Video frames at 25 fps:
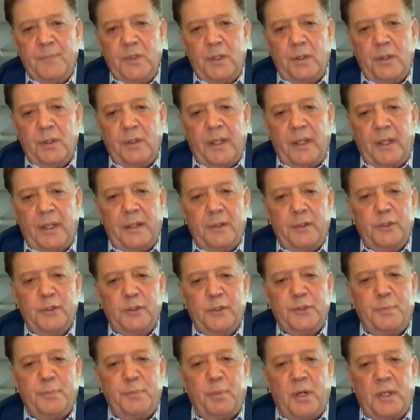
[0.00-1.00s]
you know, a lot of
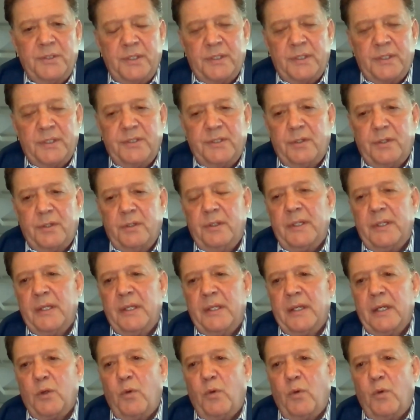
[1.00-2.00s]
those projects are
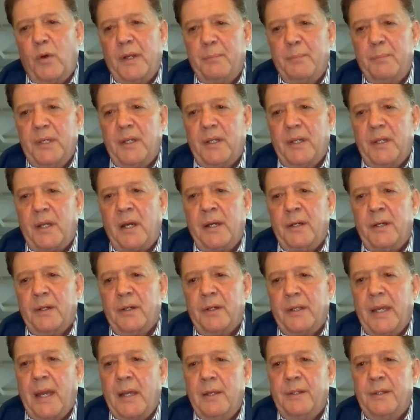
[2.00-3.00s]
looking at quite a bit higher